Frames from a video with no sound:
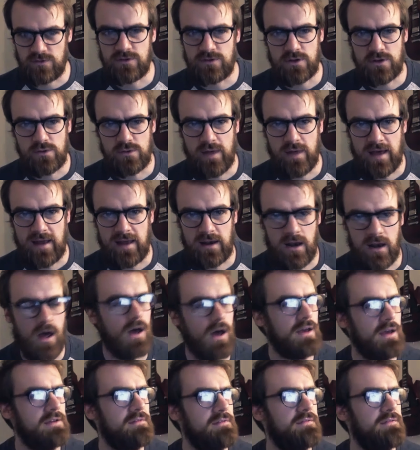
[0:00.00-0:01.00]
that
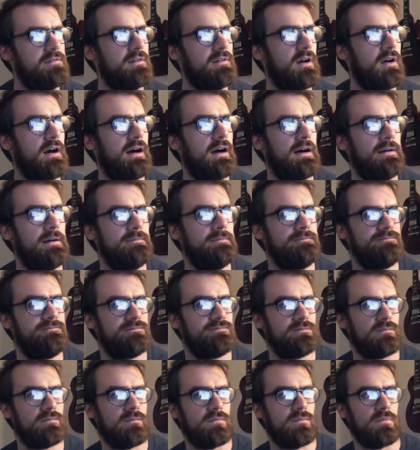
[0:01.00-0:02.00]
live. And
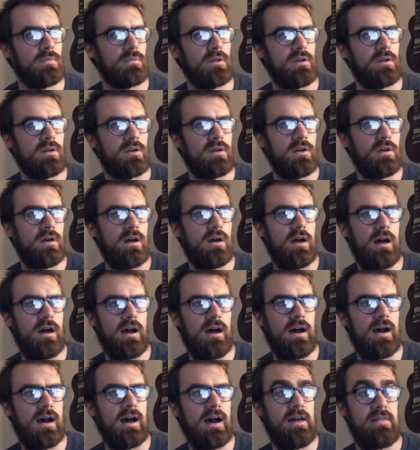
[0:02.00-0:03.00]

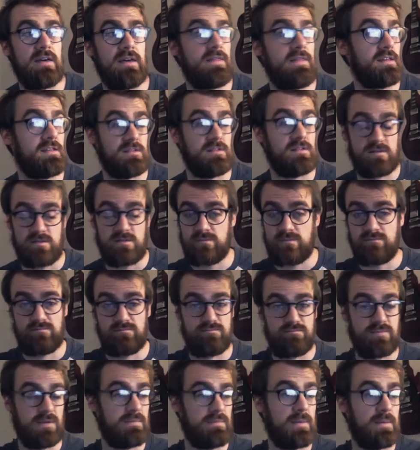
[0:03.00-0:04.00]
then there's
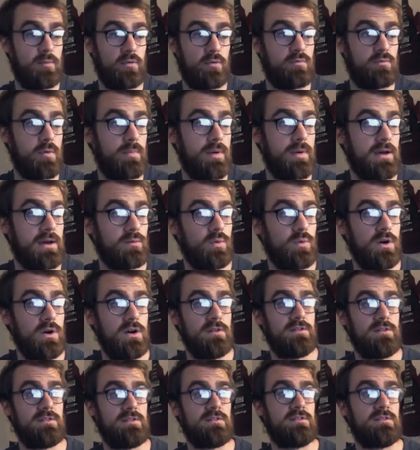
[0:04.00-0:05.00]
some people who prepared
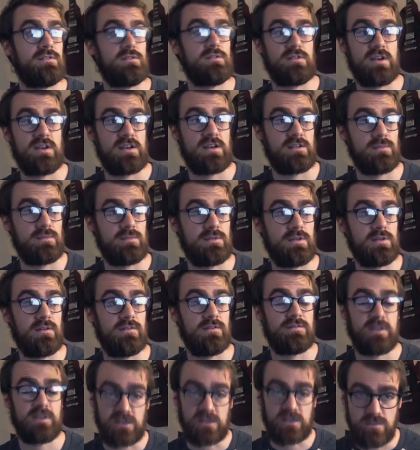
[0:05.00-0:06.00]
words, share some stuff,
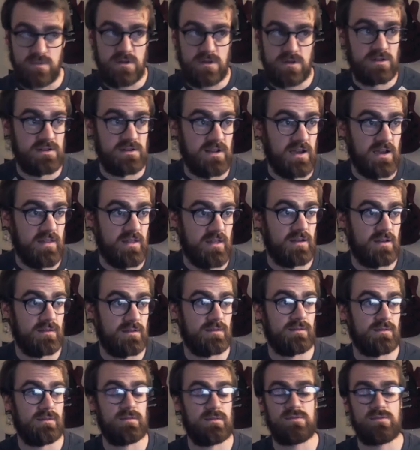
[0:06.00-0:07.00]
take communion together,
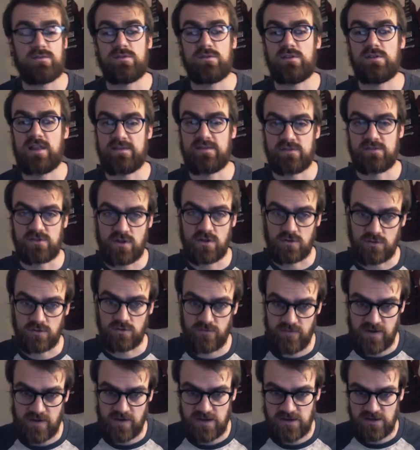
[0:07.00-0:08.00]
usually have a song to
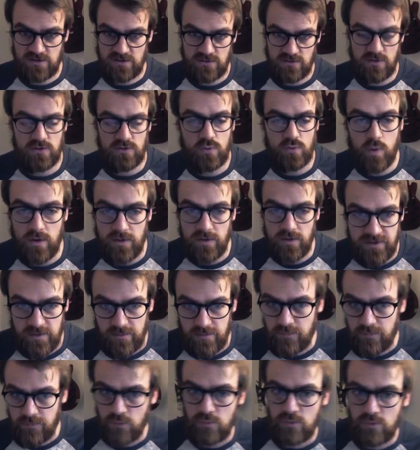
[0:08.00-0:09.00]
finish. So it's quite
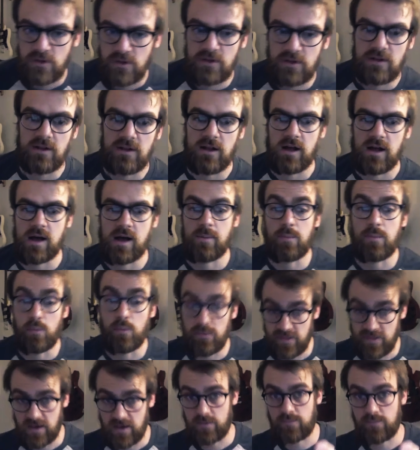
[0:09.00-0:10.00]
simple, but with
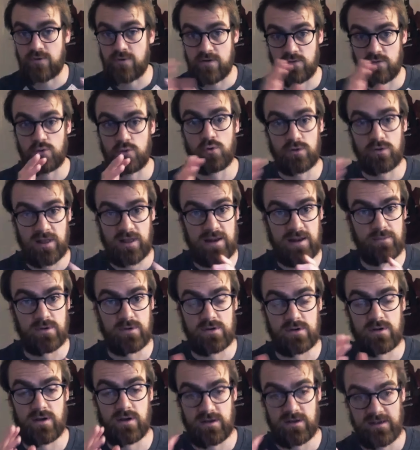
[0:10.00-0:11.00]
that pre-recorded element
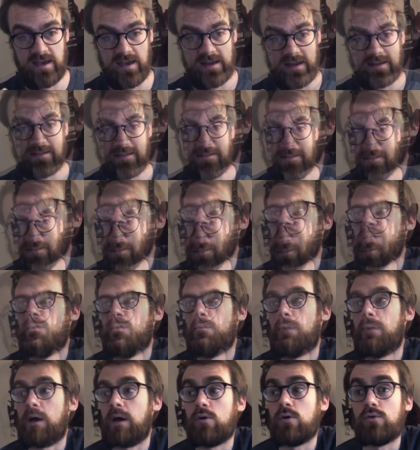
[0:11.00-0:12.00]
again.
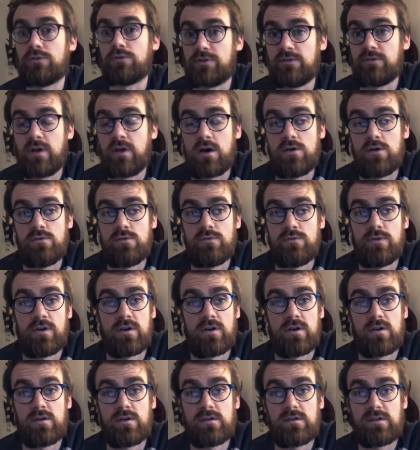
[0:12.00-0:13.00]
But I also know that,
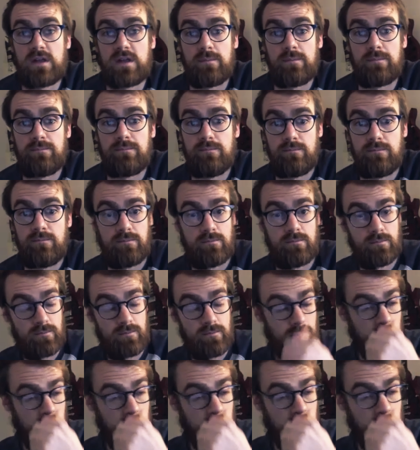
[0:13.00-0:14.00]

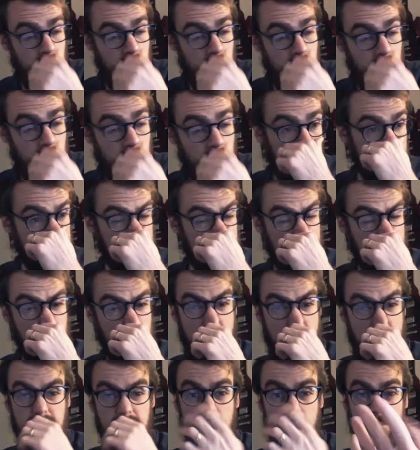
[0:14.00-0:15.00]
my auntie
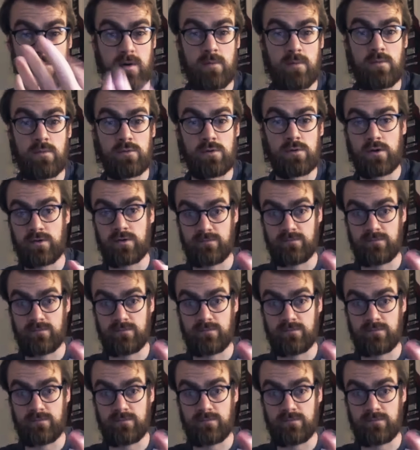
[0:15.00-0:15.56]
and my mum, who go to